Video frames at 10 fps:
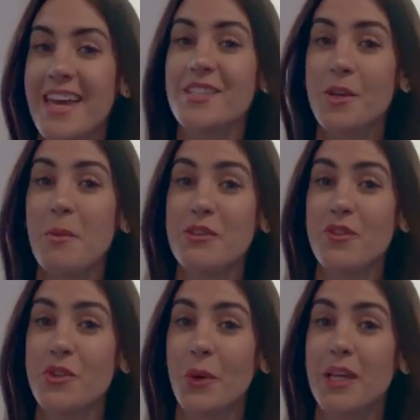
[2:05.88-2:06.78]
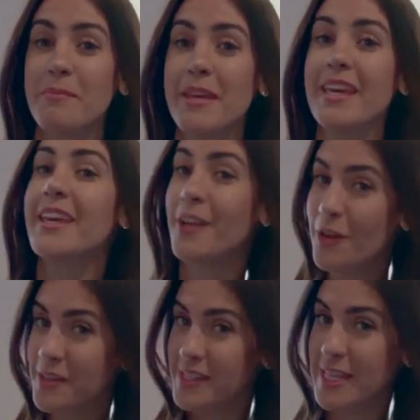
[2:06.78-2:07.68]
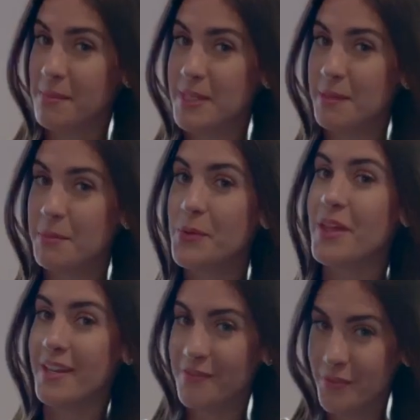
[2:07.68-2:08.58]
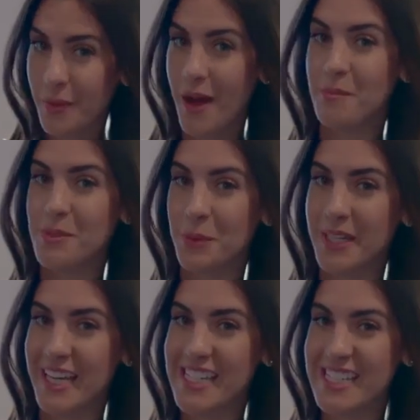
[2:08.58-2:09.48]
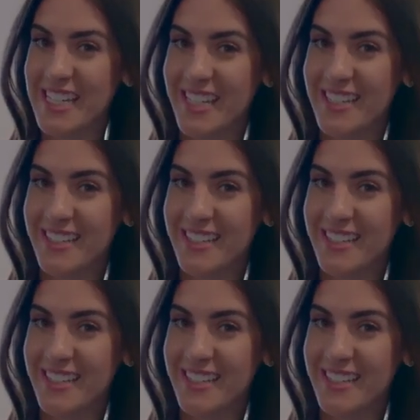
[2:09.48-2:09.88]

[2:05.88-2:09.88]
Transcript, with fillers: Thanks so much for joining me here at the Samsung booth at InfoComm 2018.